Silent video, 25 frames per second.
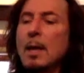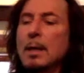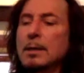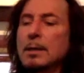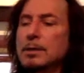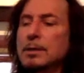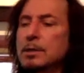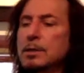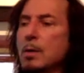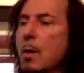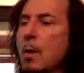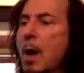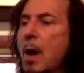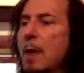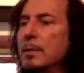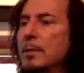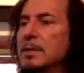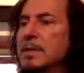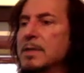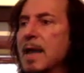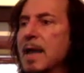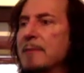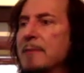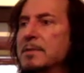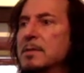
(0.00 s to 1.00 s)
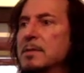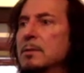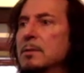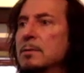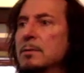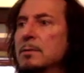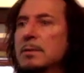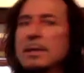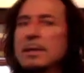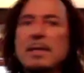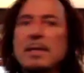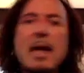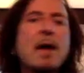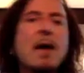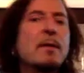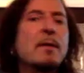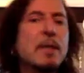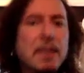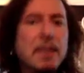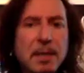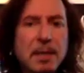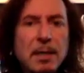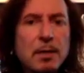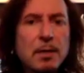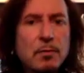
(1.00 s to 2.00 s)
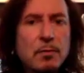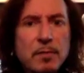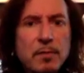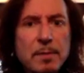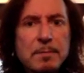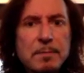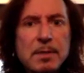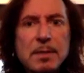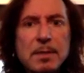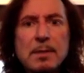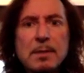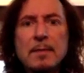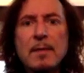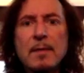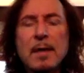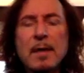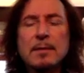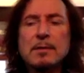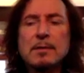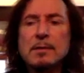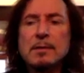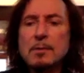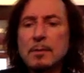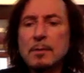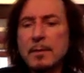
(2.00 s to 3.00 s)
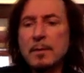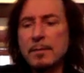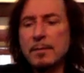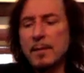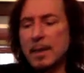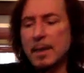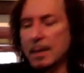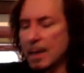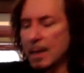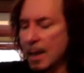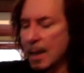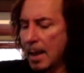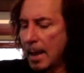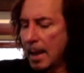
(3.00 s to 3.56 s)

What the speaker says: So I was absolutely down, in King Crimson and that sort of thing.